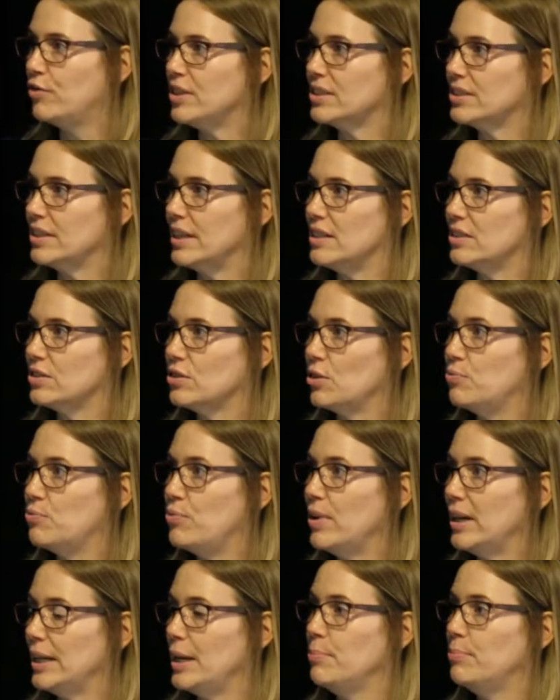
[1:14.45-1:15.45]
Obviously, it's
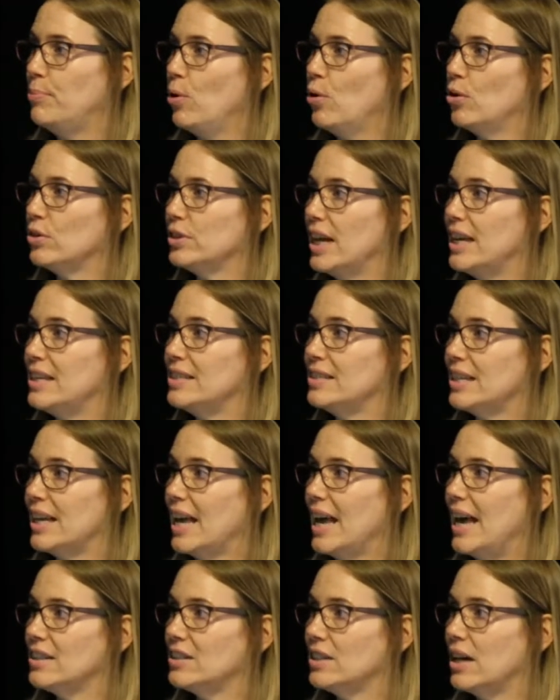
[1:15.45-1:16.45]
a really important
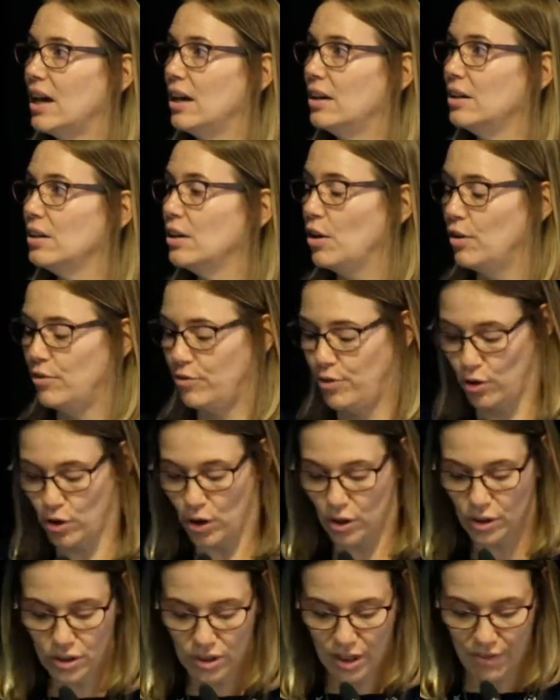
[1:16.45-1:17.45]
indicator.
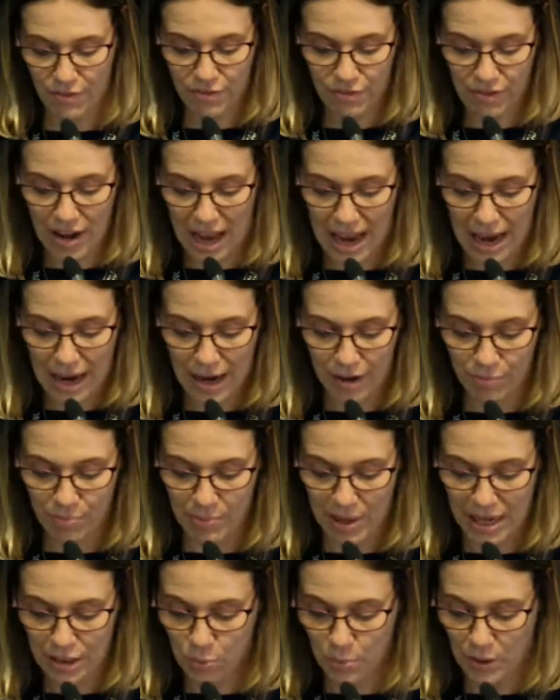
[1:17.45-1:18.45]
For us,
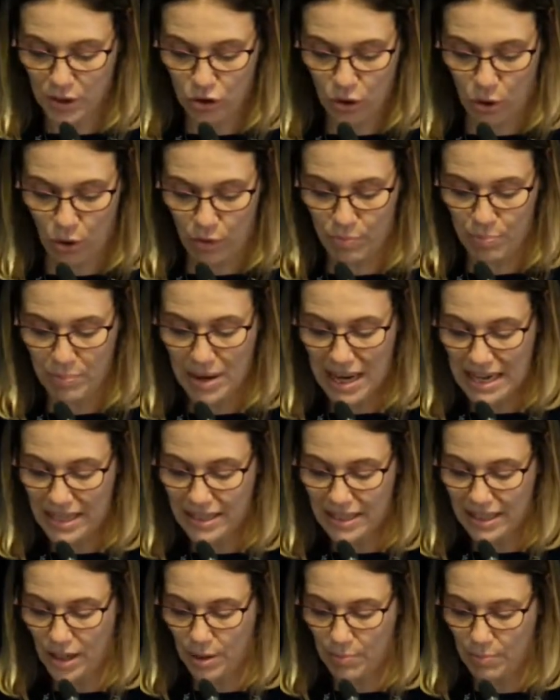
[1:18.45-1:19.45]
5 means we're sort of
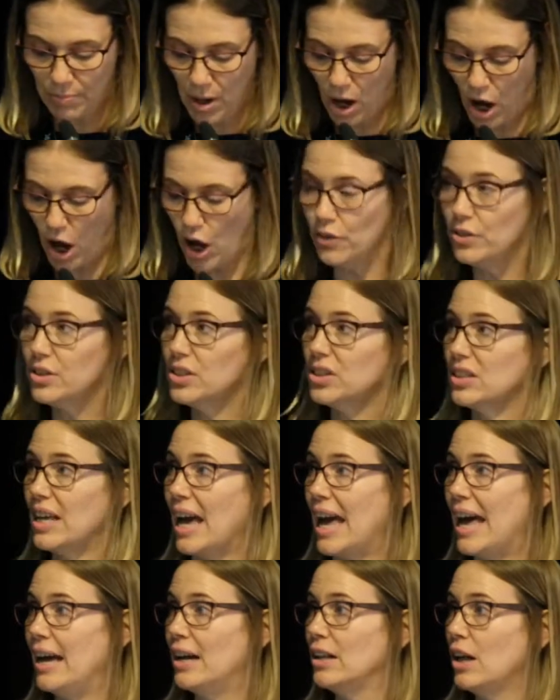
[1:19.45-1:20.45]
medium on the
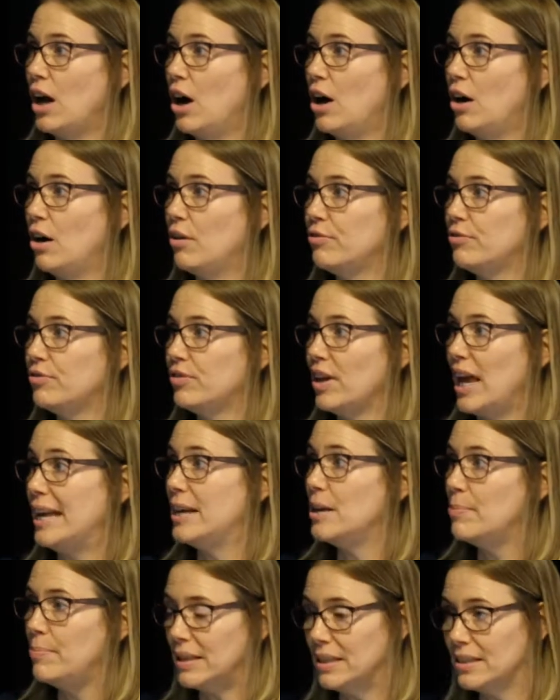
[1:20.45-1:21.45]
scale of
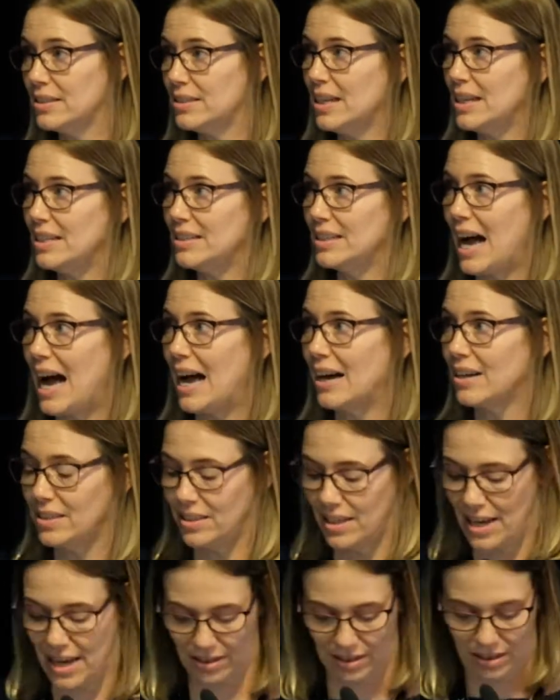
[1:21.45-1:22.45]
inability to
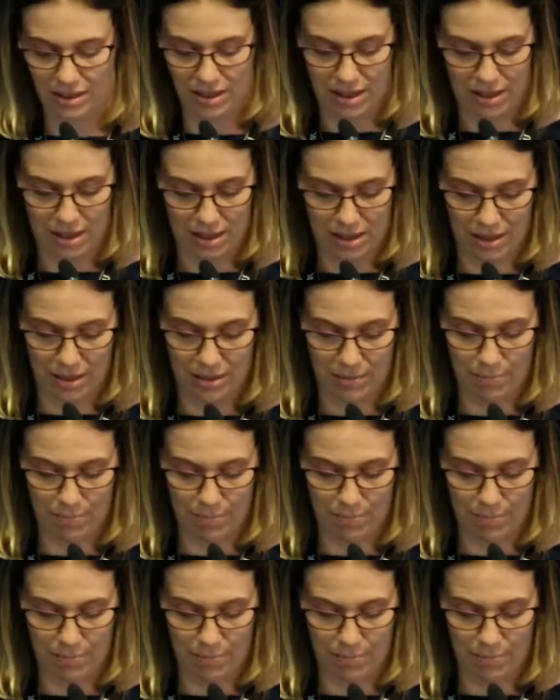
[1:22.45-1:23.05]
access